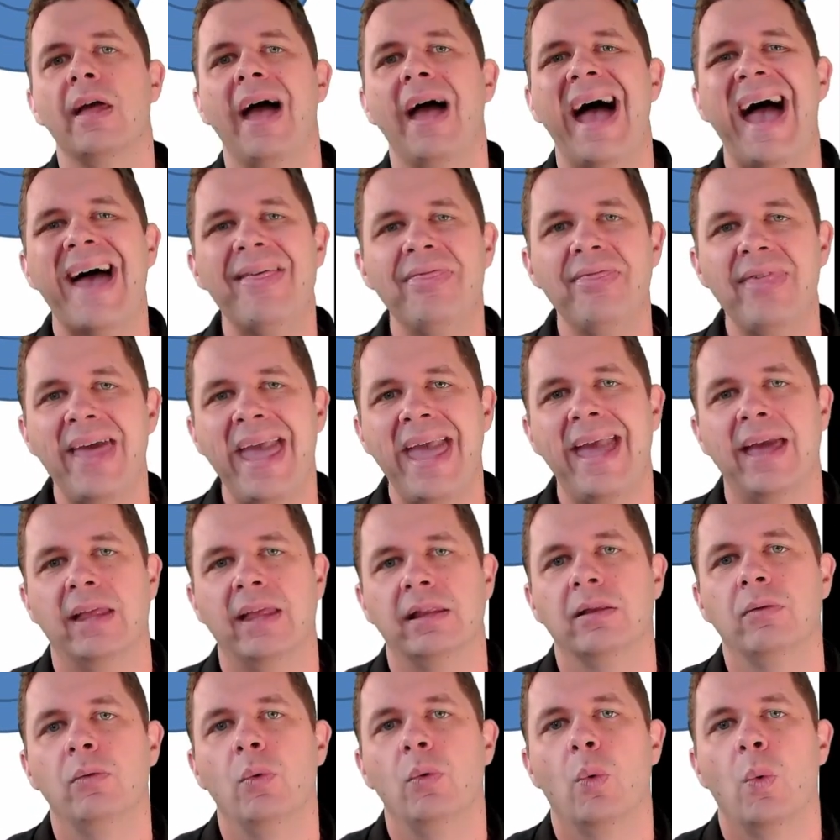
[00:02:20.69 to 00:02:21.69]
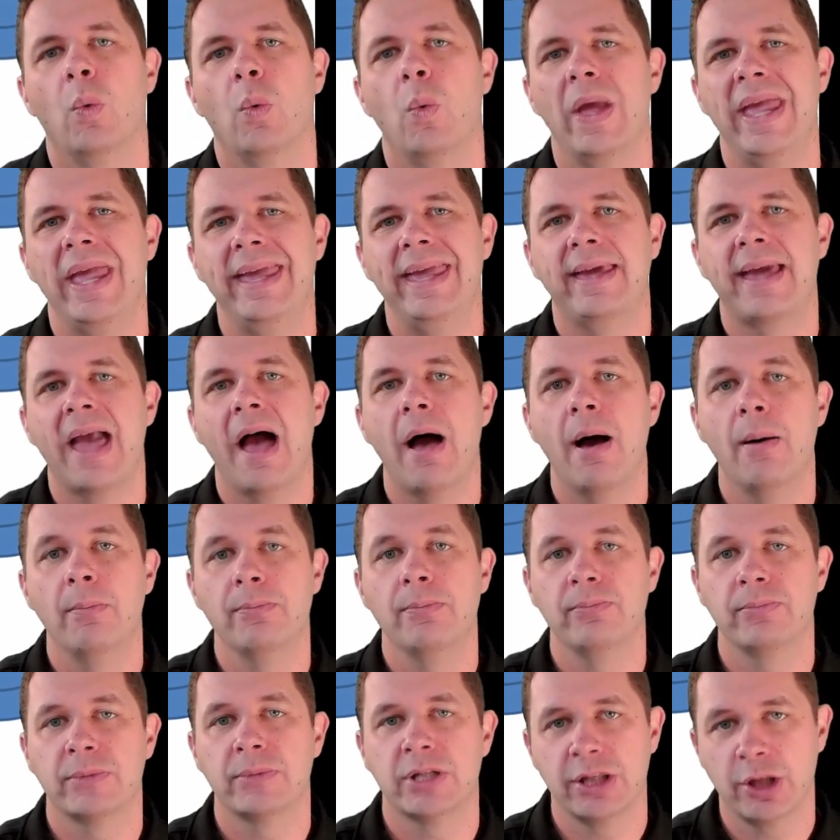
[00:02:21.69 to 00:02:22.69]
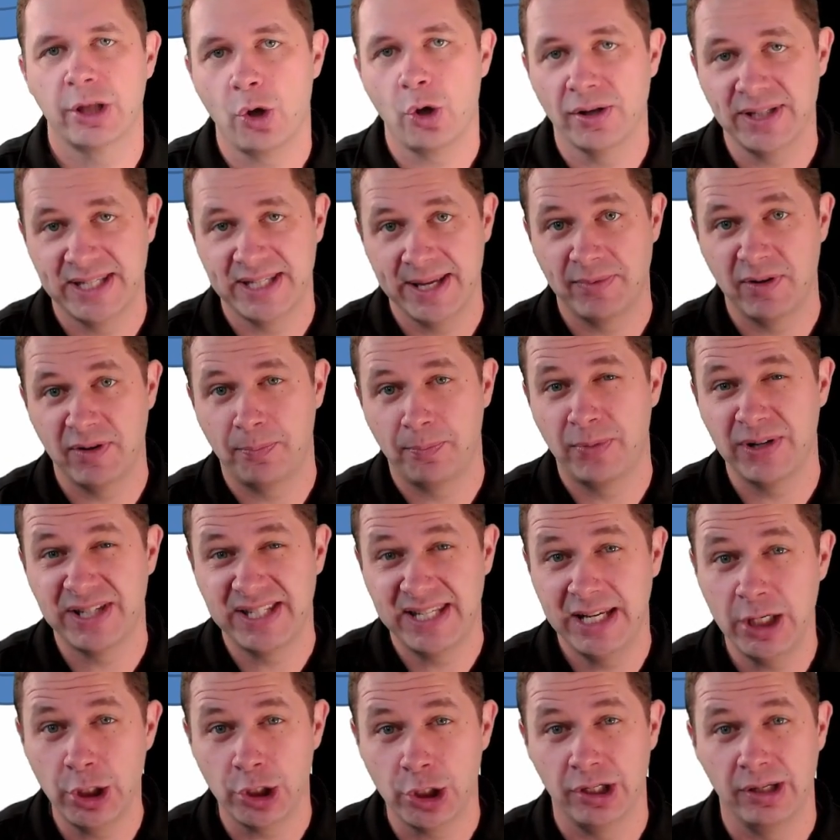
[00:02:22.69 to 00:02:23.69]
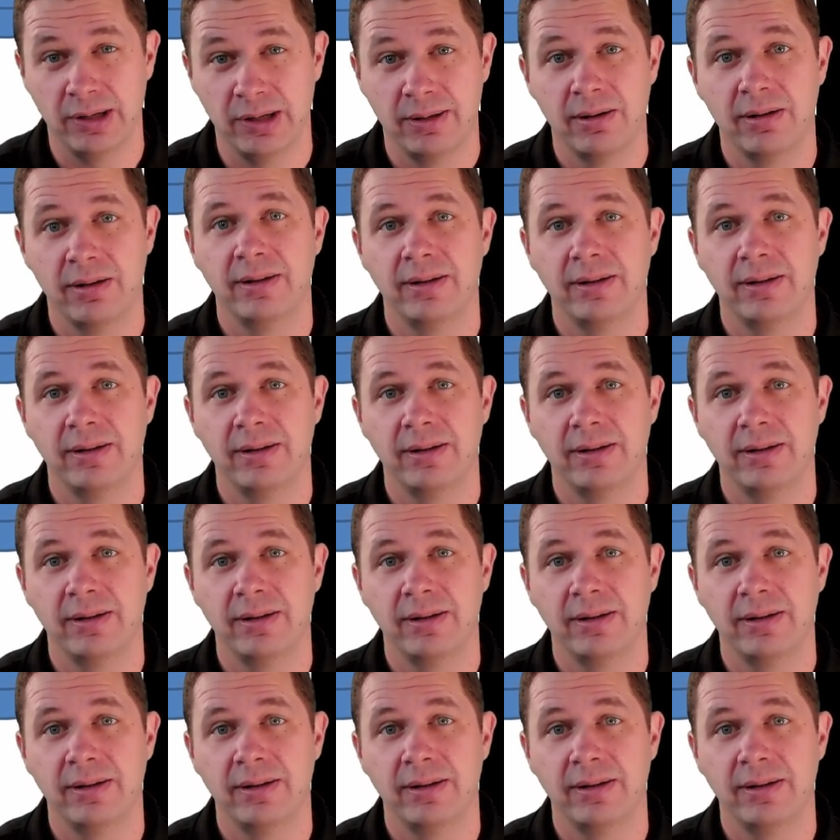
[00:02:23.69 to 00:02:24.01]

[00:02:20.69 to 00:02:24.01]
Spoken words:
And then we come to the concept of precision.